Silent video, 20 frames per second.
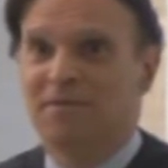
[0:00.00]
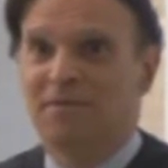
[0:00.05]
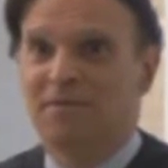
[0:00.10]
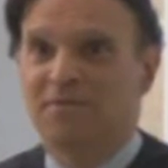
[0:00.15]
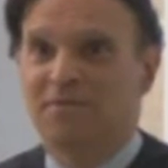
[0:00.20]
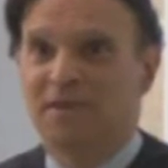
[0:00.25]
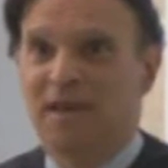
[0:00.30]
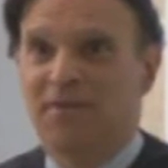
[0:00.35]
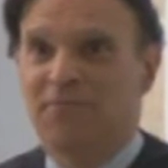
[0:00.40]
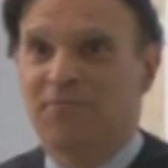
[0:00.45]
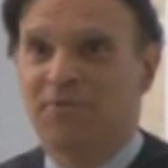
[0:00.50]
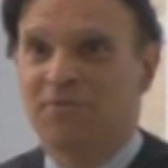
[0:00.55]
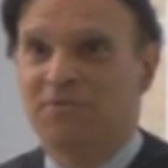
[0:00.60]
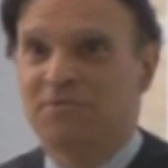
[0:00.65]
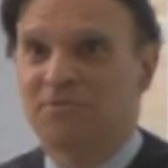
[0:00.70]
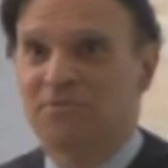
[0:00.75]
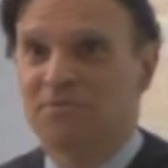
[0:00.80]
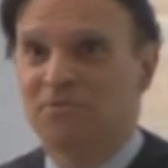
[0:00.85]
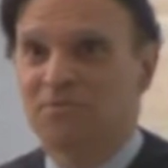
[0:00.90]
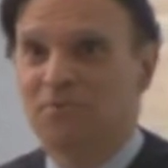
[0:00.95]
his
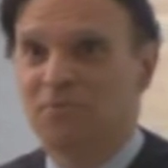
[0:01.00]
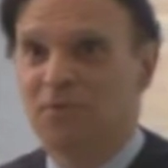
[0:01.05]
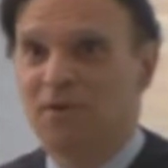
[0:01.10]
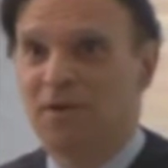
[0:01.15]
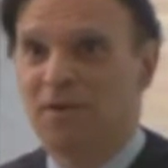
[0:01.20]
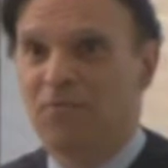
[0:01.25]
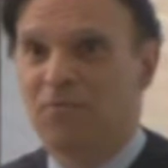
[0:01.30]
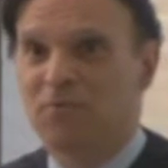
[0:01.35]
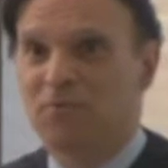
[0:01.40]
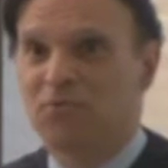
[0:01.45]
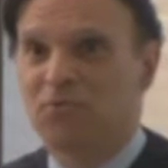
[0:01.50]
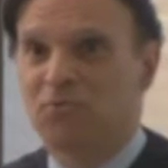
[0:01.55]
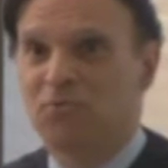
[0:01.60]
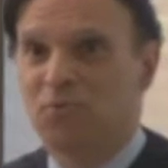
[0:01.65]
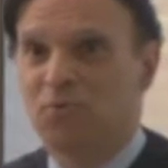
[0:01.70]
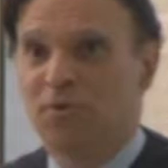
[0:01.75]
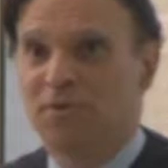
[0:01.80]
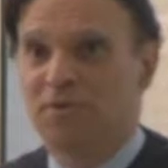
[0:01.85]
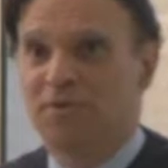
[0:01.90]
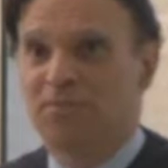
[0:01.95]
efforts to
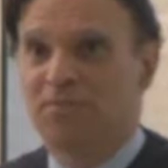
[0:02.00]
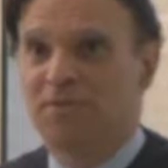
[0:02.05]
restore the